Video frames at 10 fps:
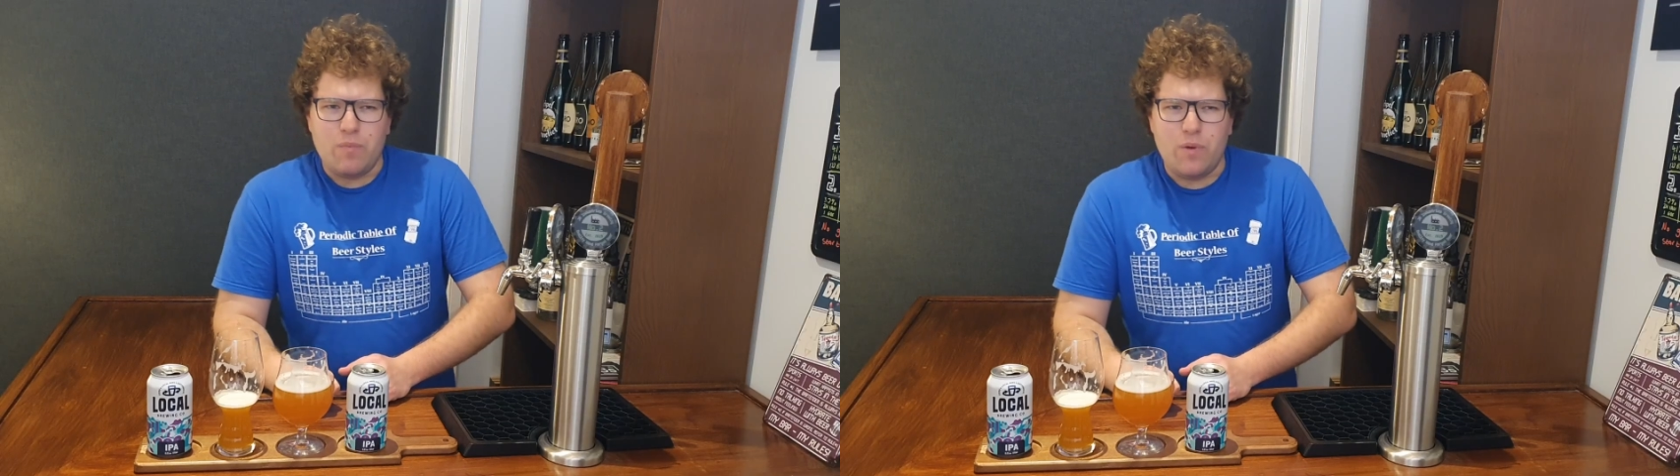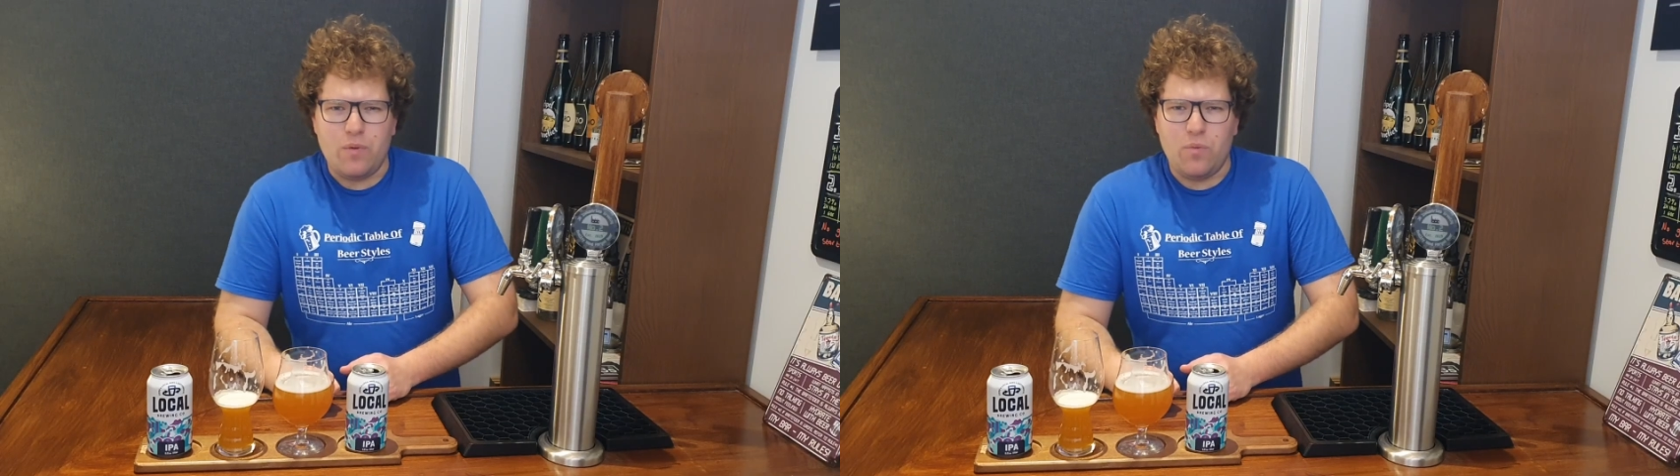
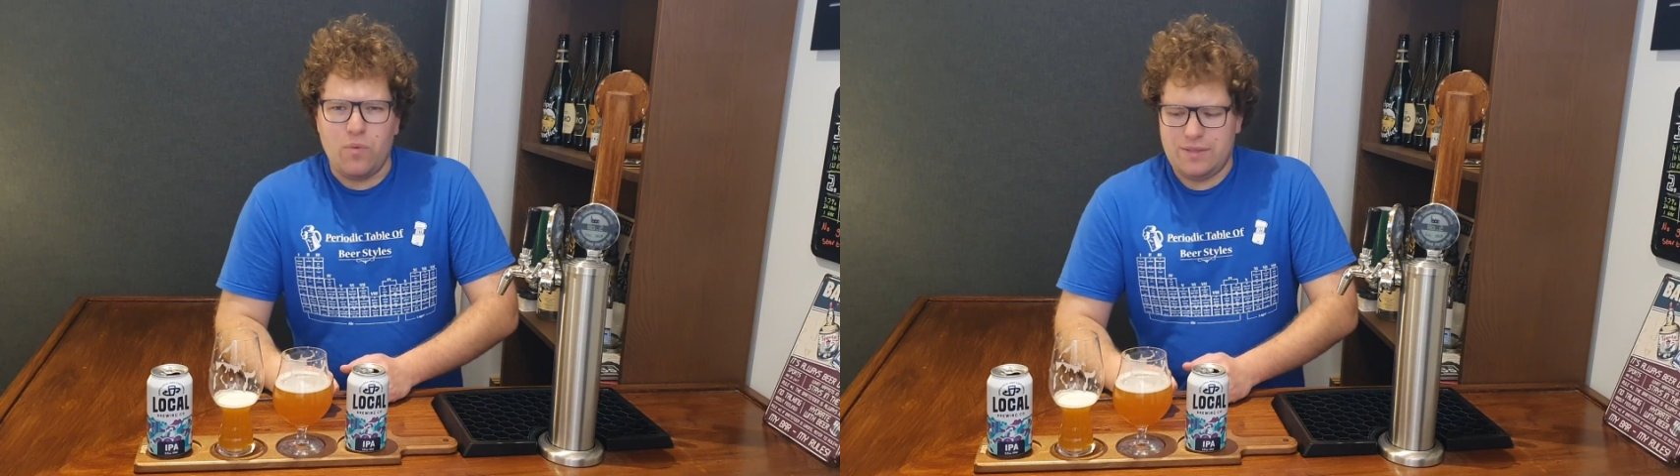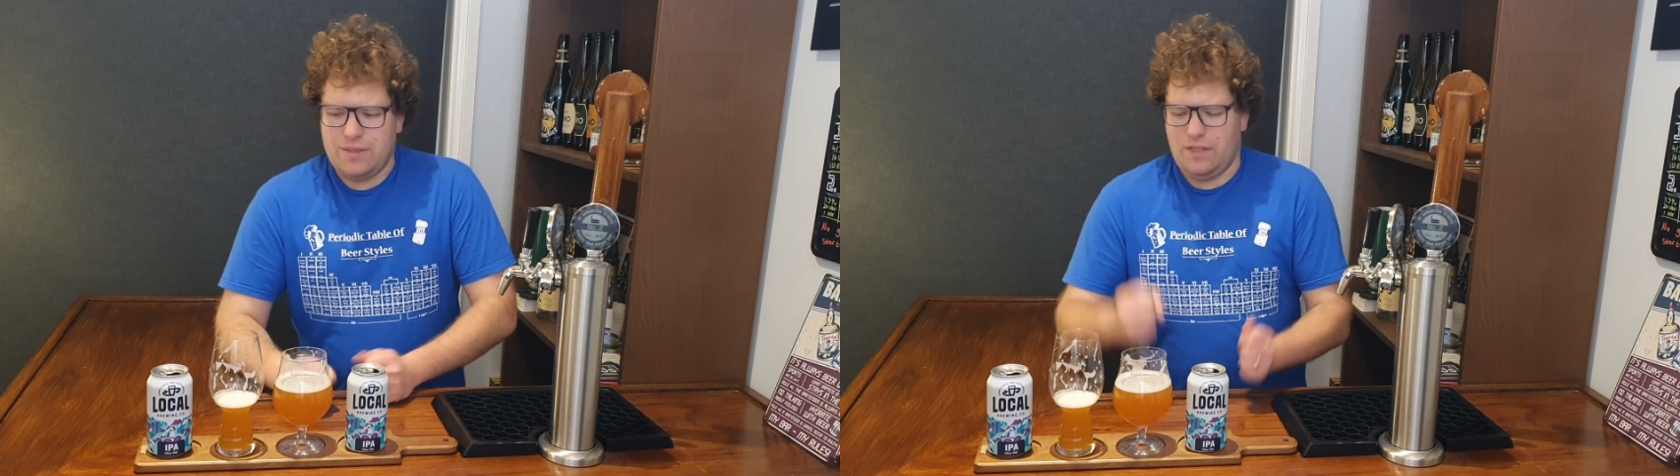But
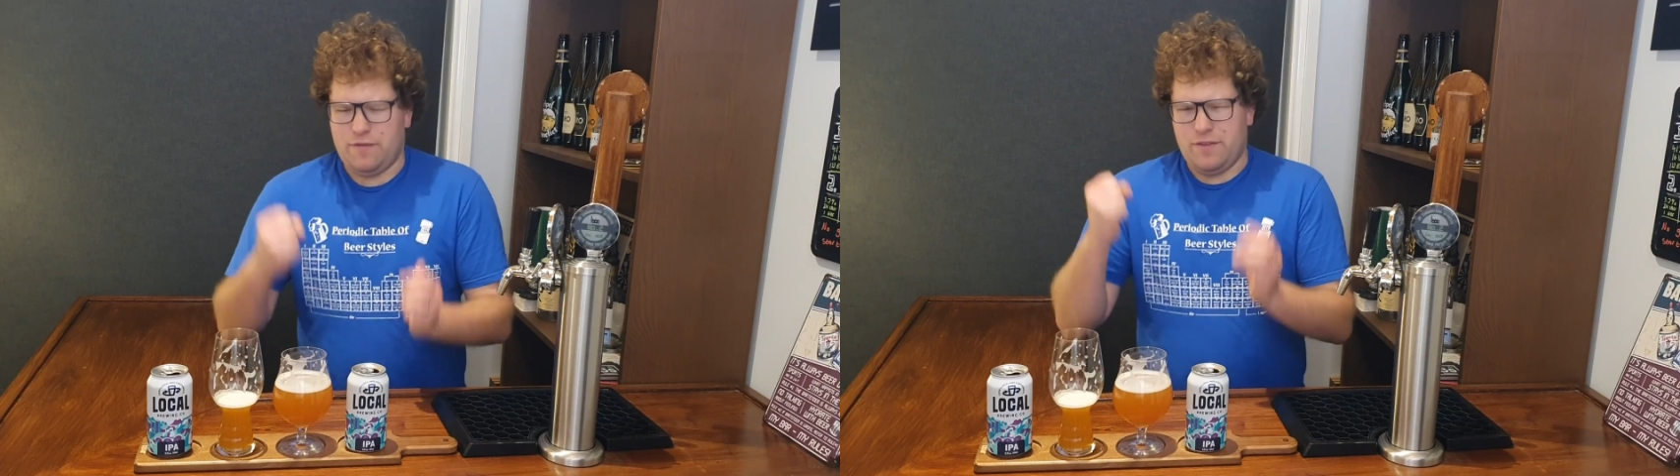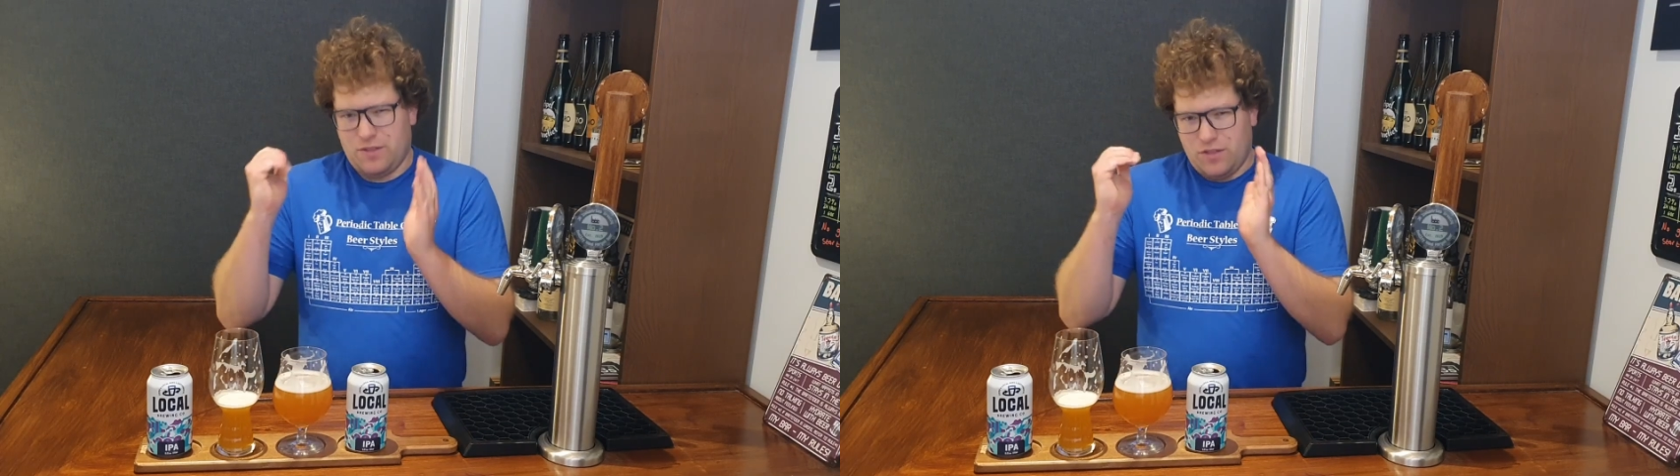was the
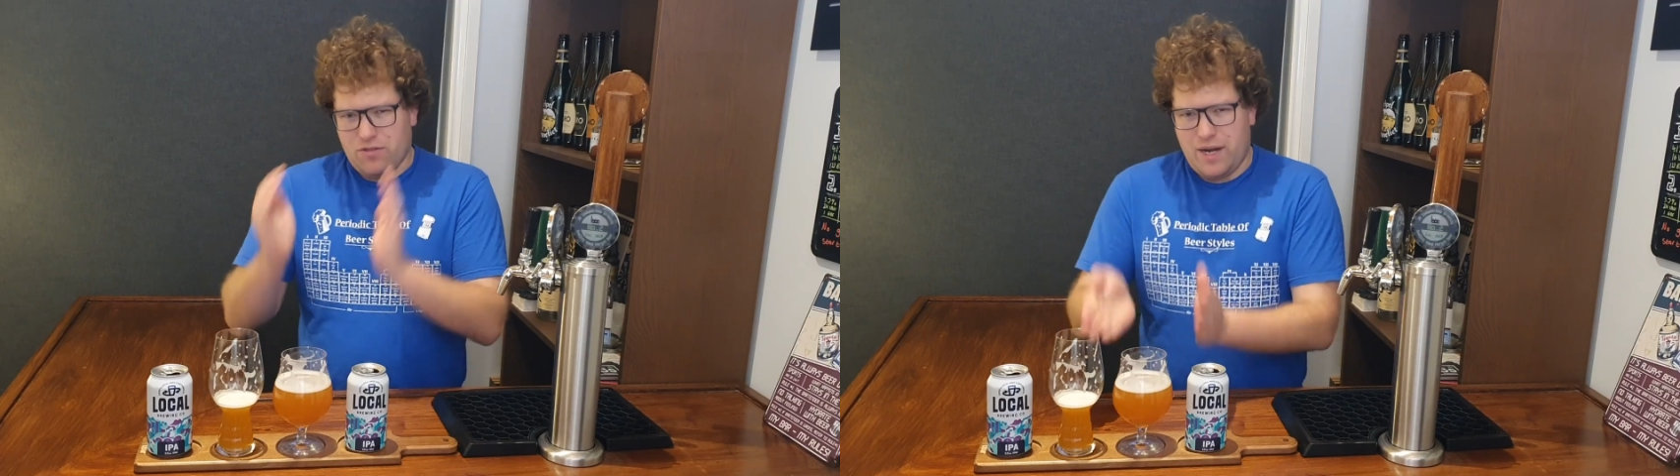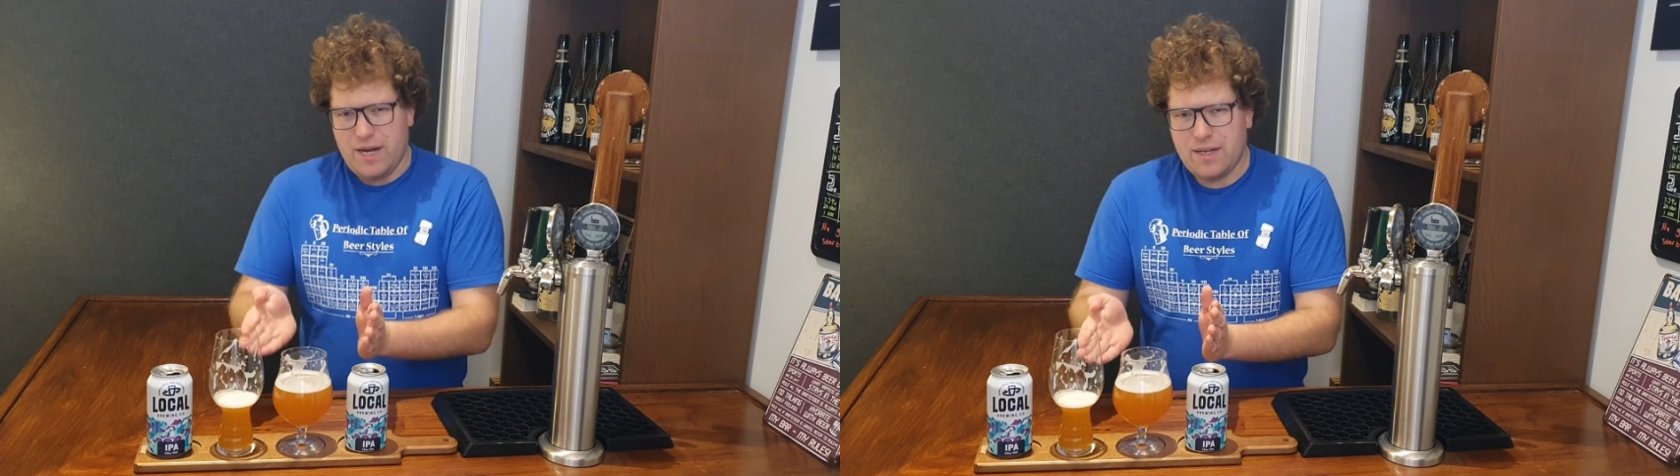difference
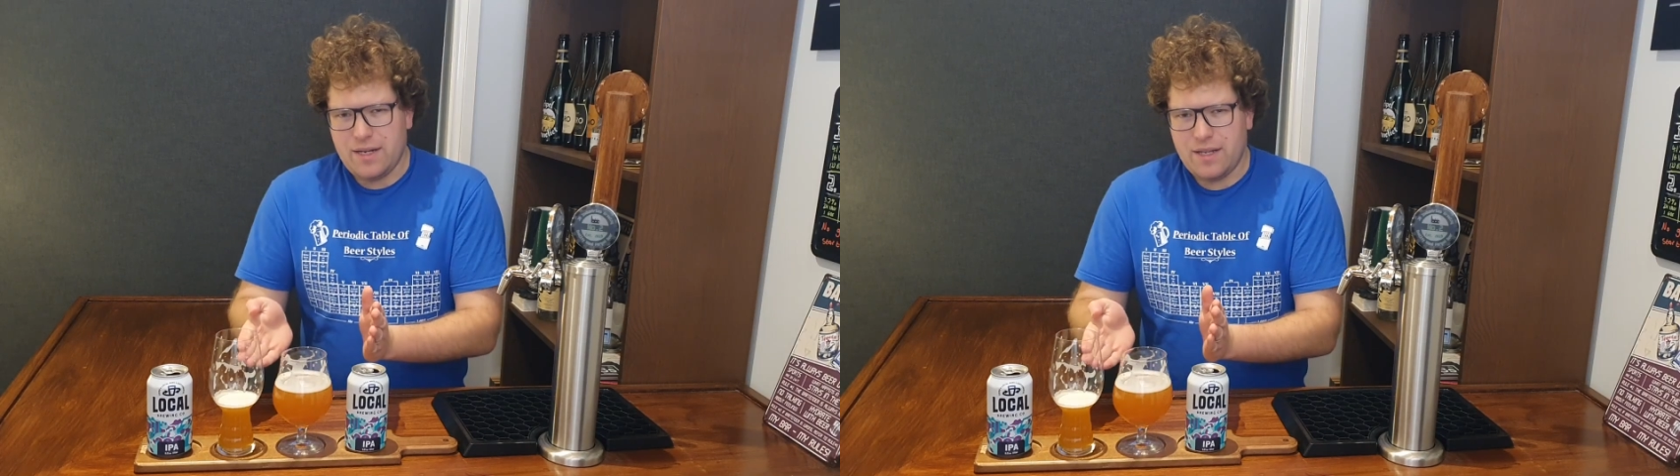great?